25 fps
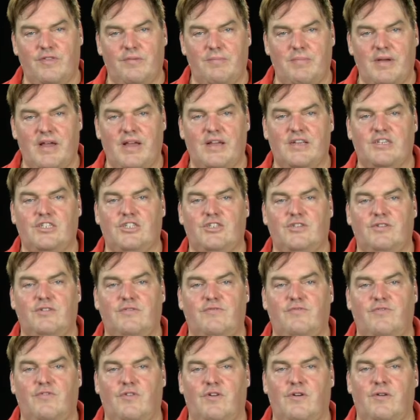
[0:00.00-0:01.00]
the badge
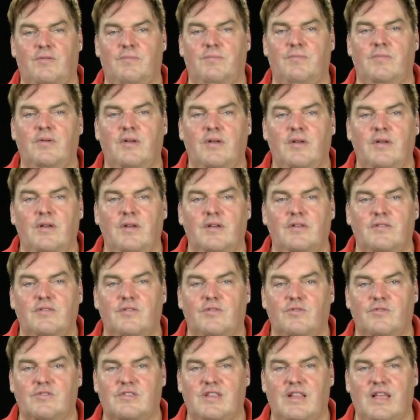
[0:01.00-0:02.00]
from
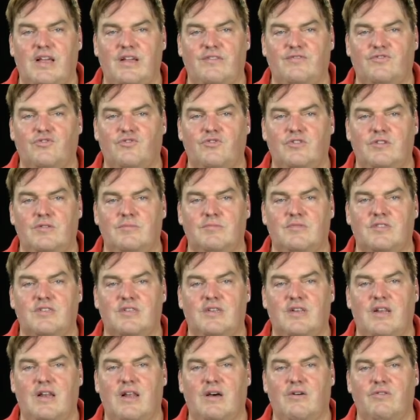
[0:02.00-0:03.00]
those live streams
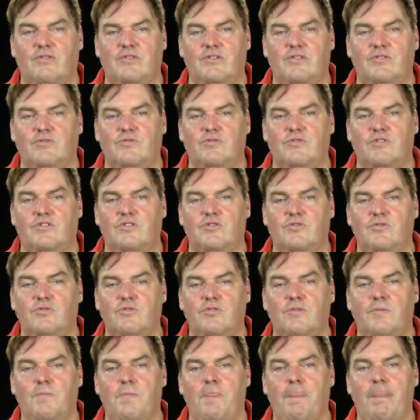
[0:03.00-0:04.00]
and allow you
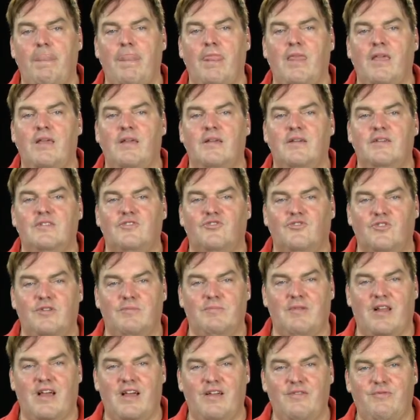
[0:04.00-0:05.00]
to
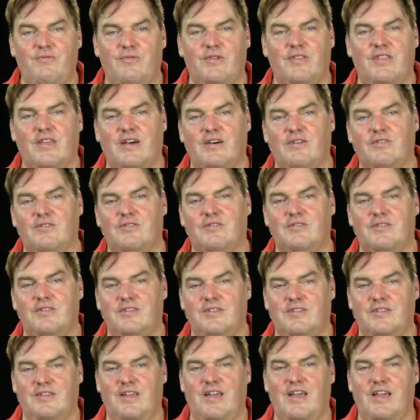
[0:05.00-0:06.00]
stream live without
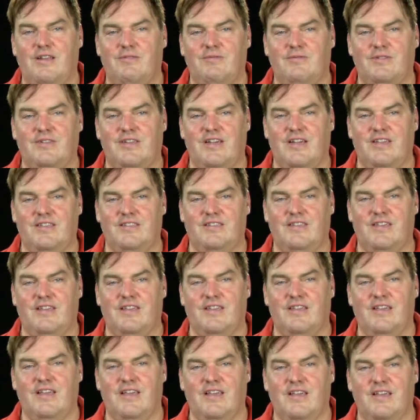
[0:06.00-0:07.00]

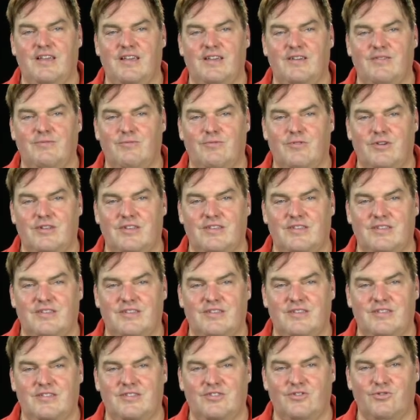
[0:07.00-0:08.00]
advertising what
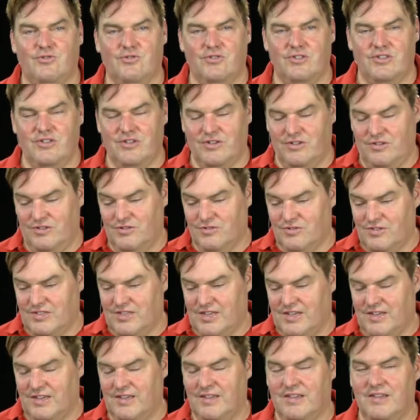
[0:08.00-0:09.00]
tool you're
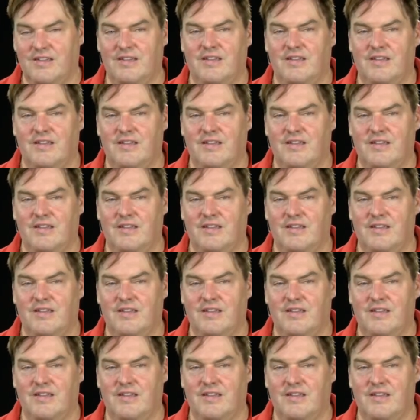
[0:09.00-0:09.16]
using.